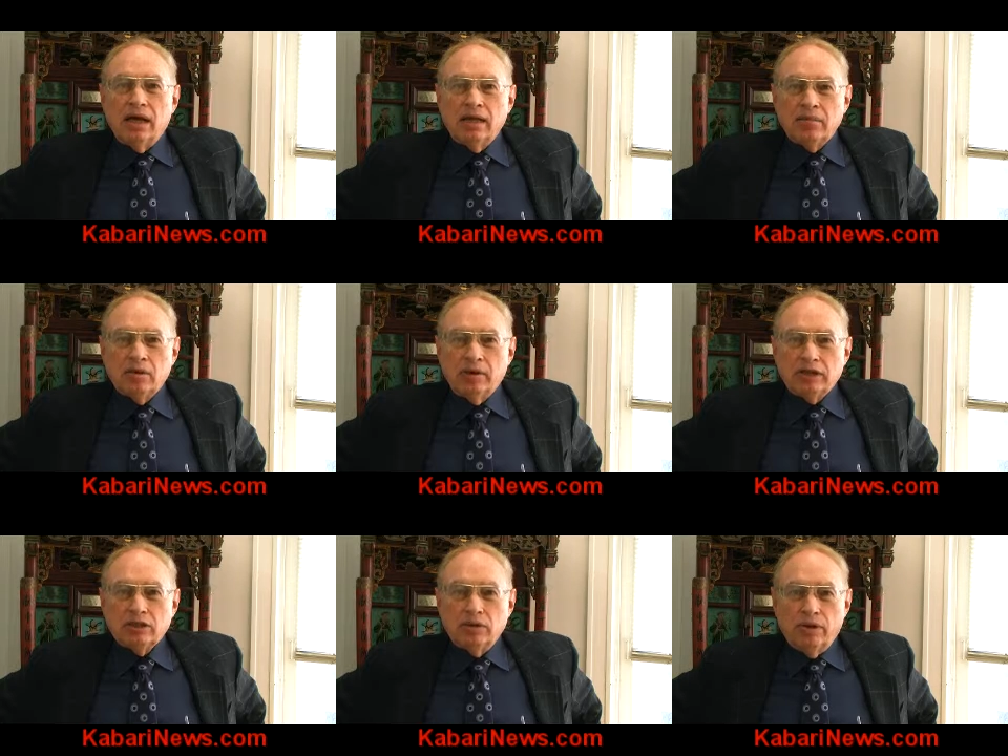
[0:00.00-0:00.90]
an
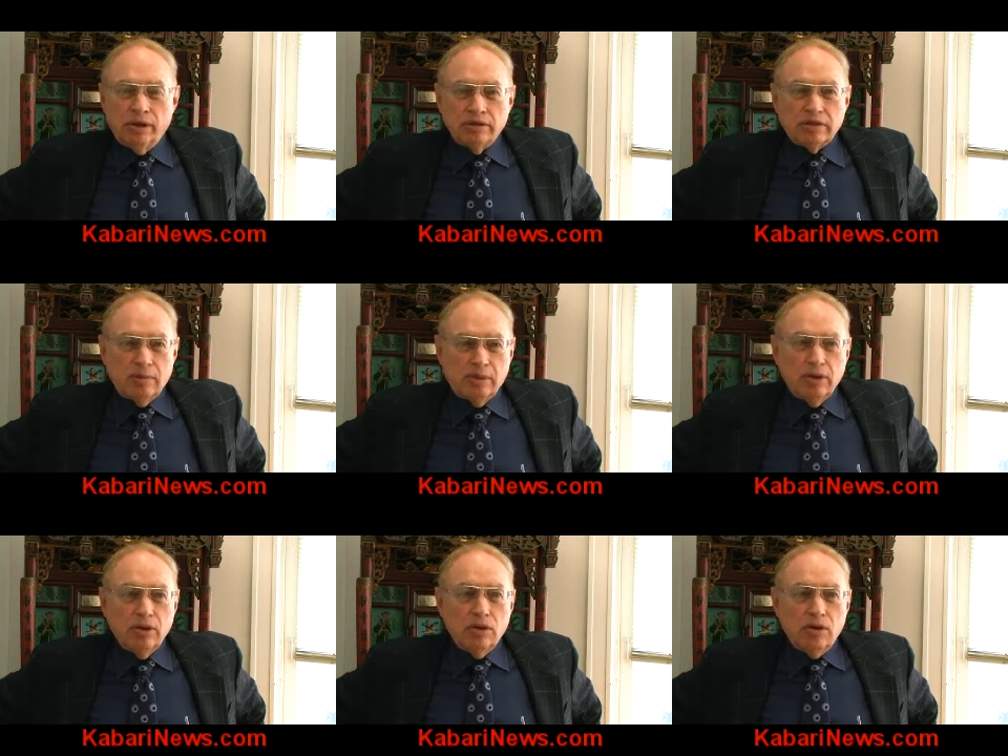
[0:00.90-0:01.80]
immigration lawyer,
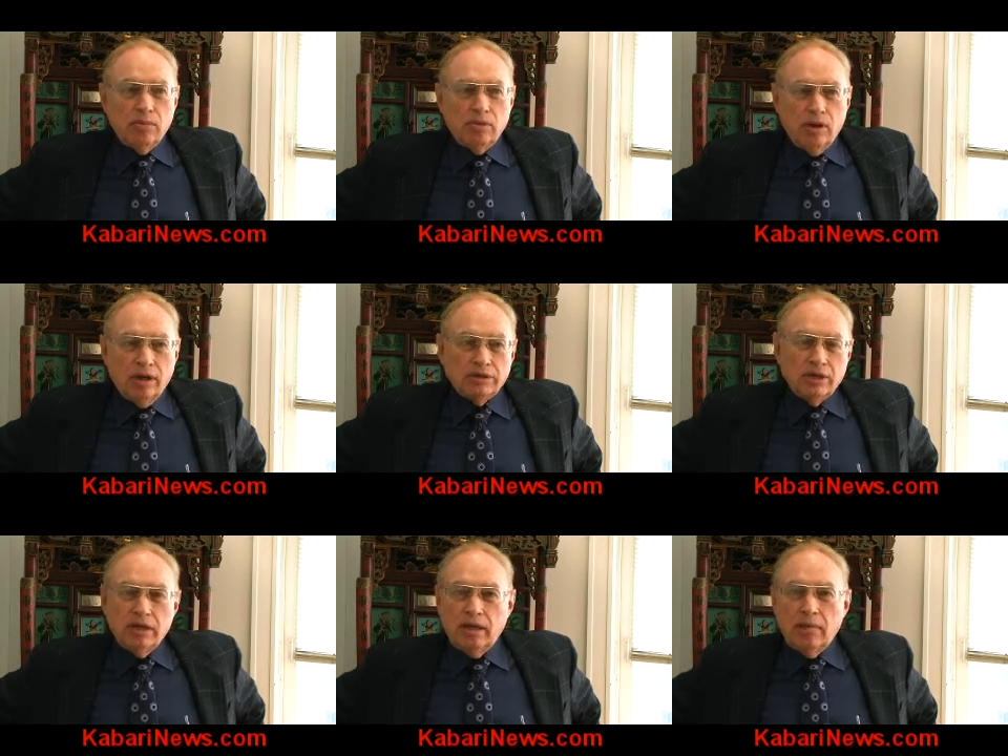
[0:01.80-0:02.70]
somebody who belongs
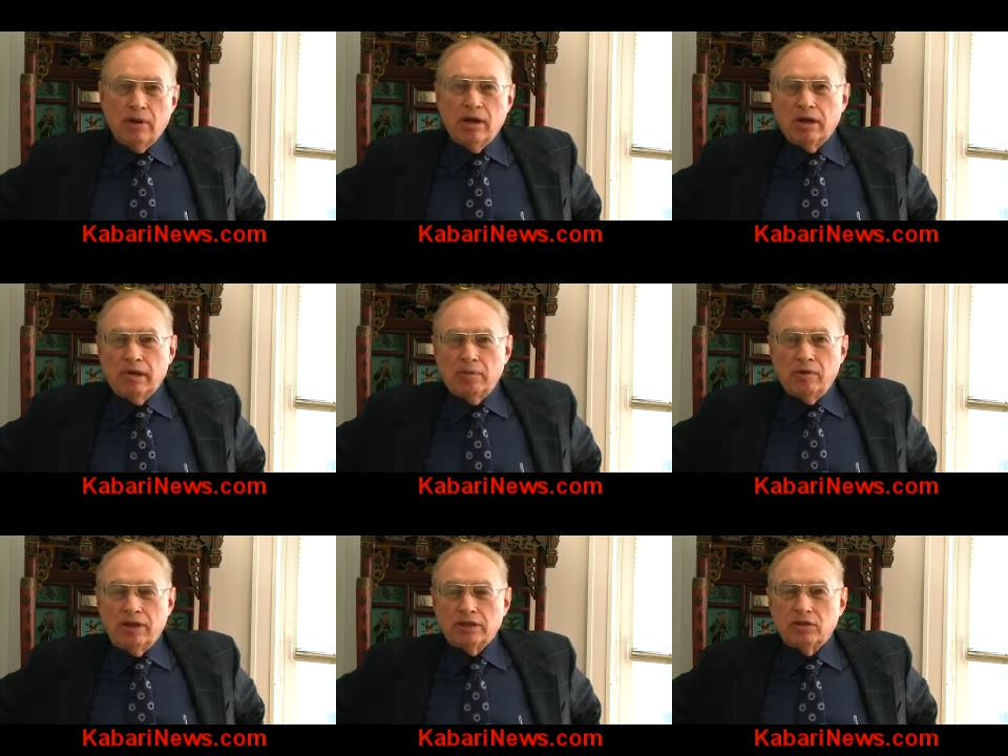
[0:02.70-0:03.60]
to the American
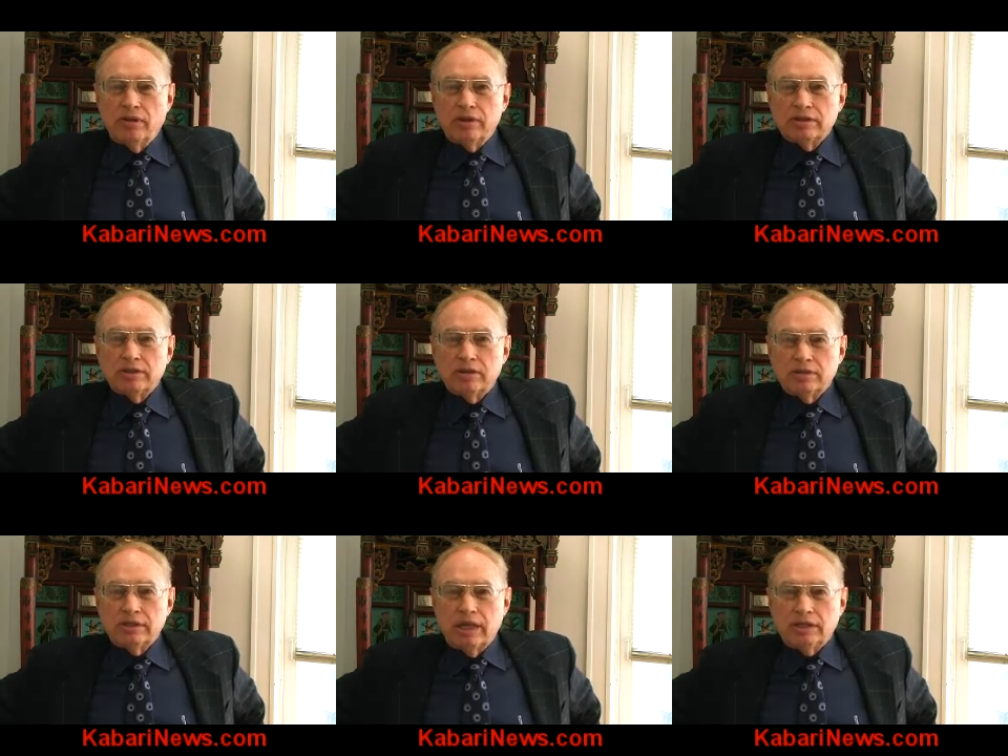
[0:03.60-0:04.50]
Immigration Lawyers
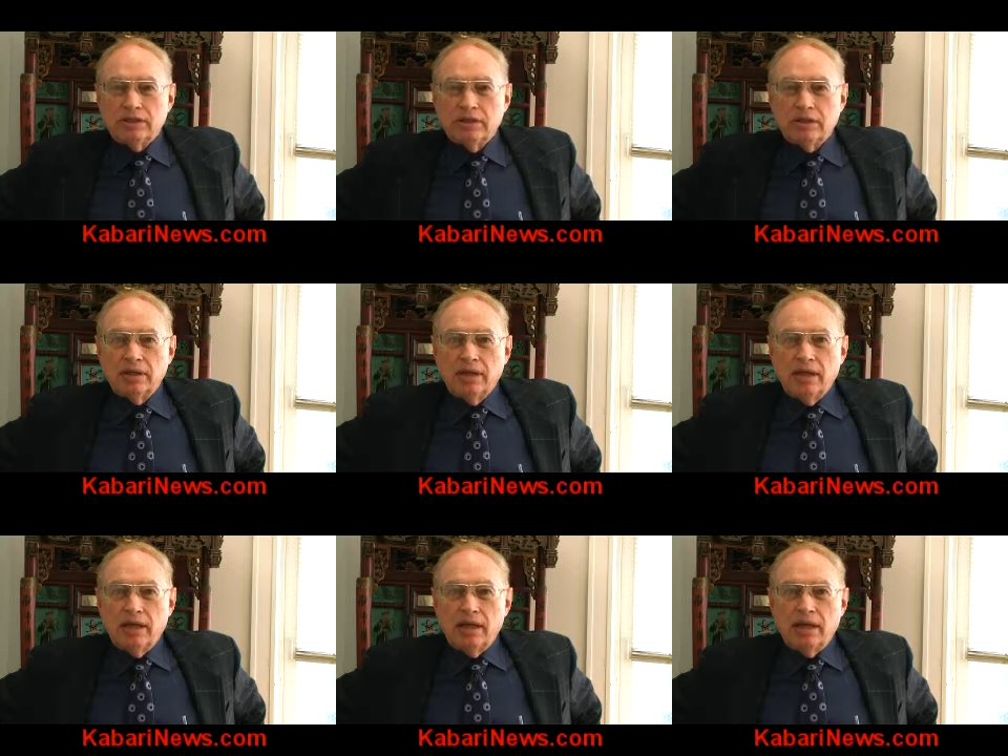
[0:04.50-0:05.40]
Association.
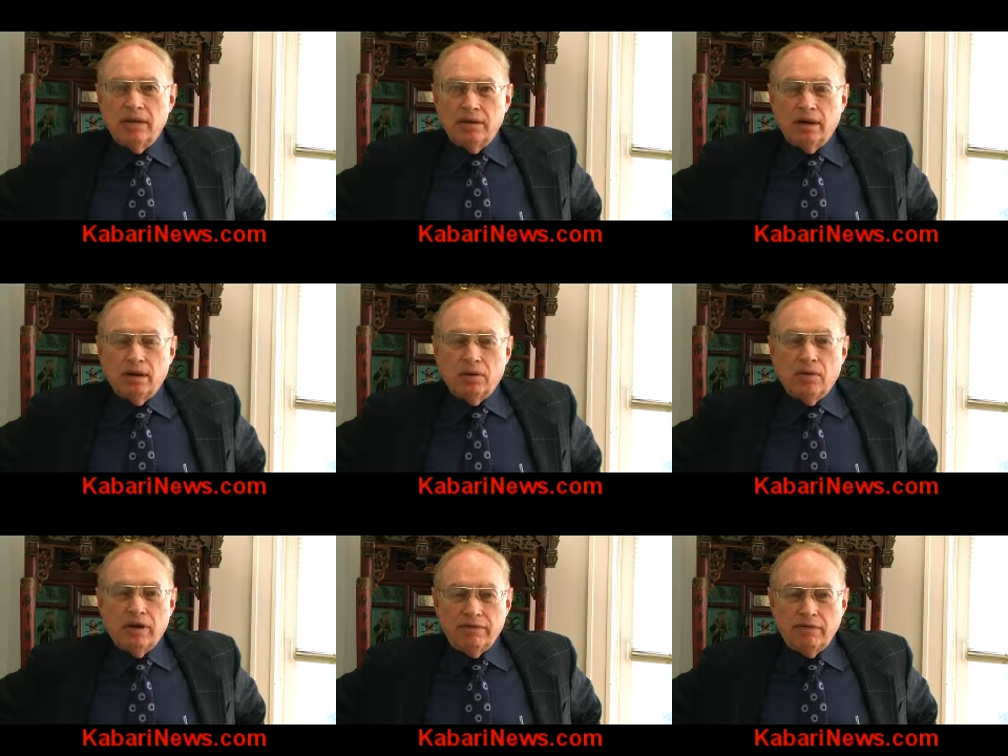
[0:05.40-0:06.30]
And there are
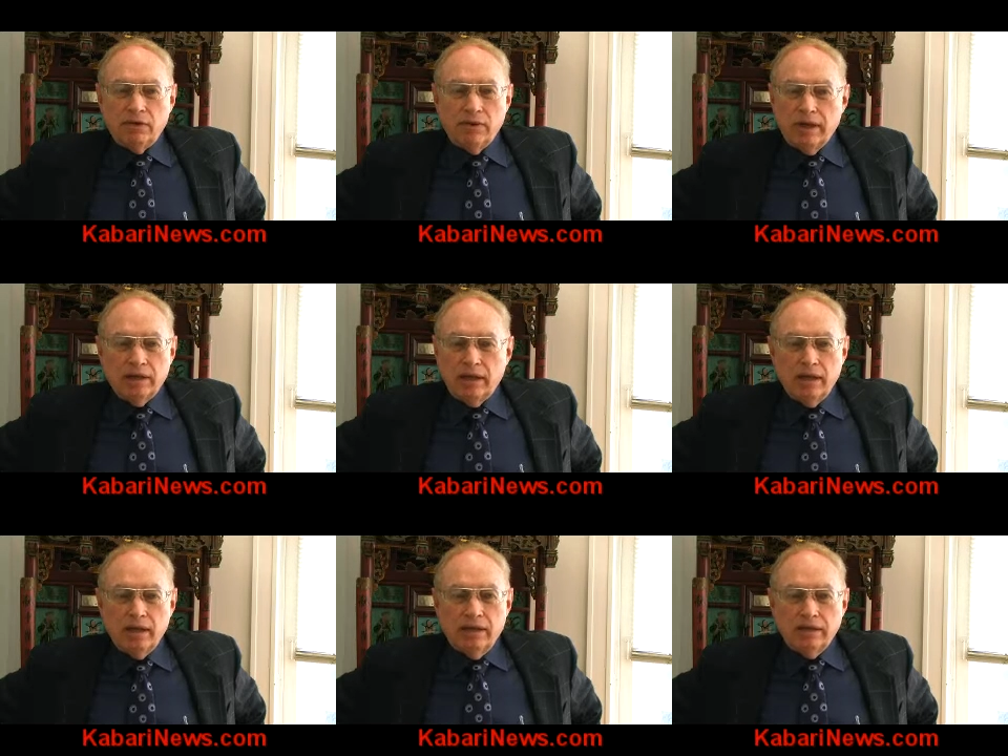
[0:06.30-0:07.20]
quite a few, and
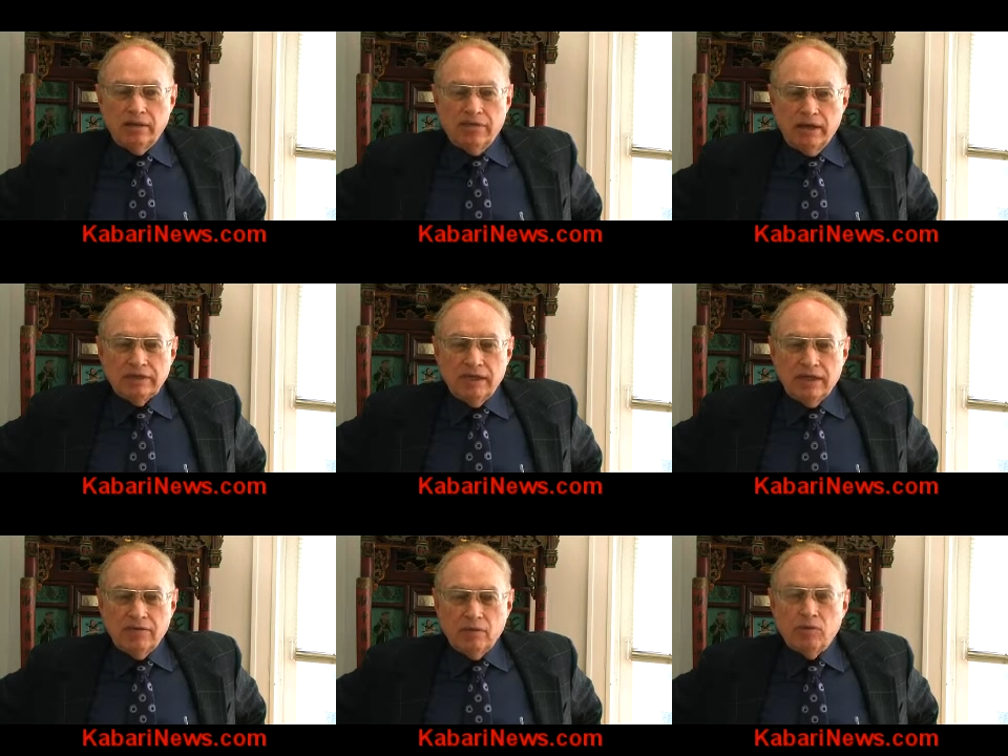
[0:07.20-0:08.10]
the advice they
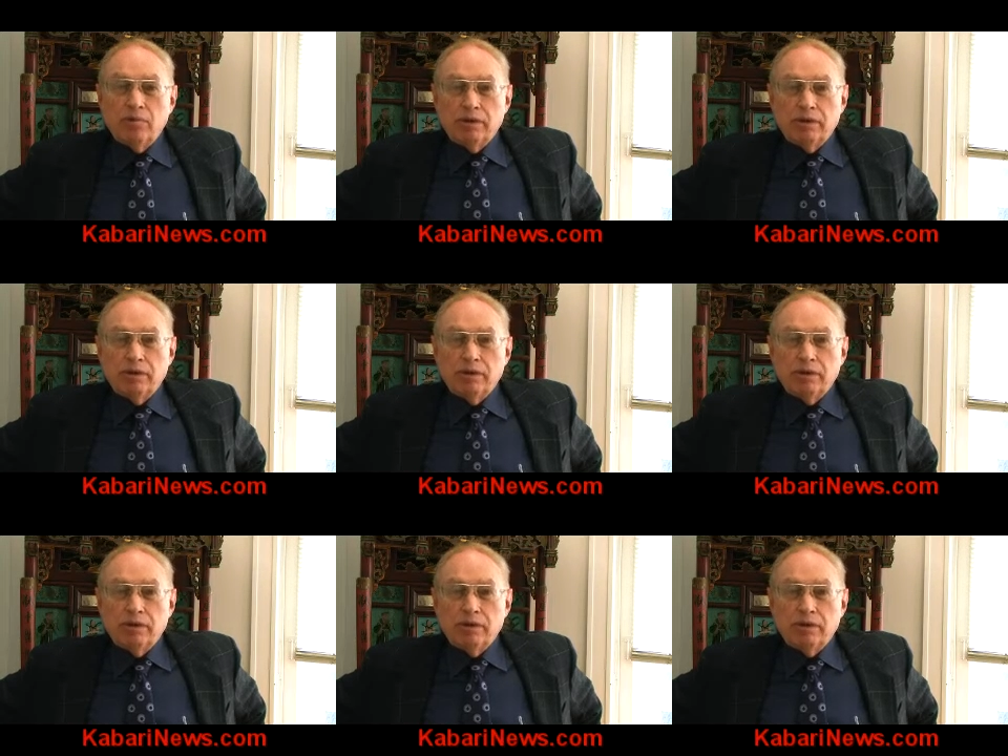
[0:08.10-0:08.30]
give you